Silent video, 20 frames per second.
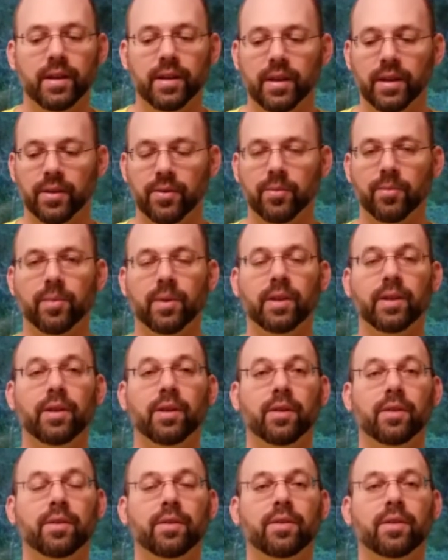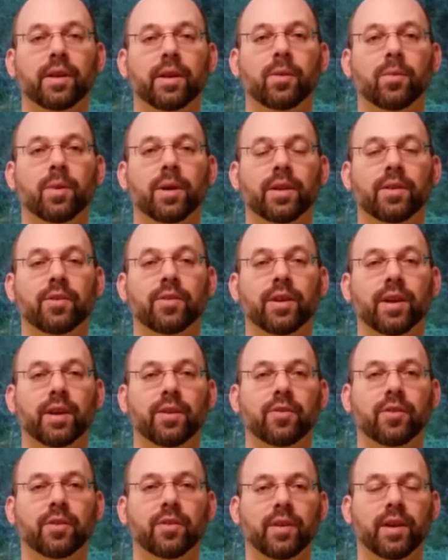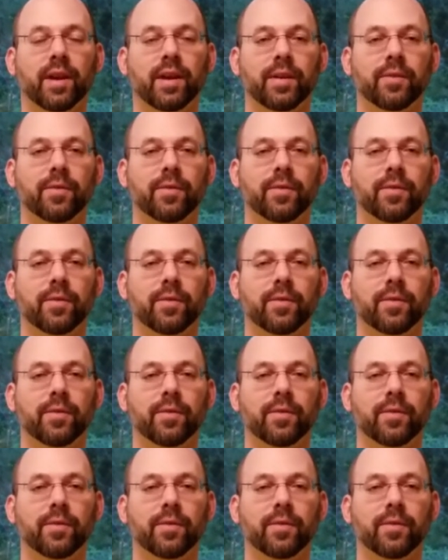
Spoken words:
it's really hard to tell what stage it's at.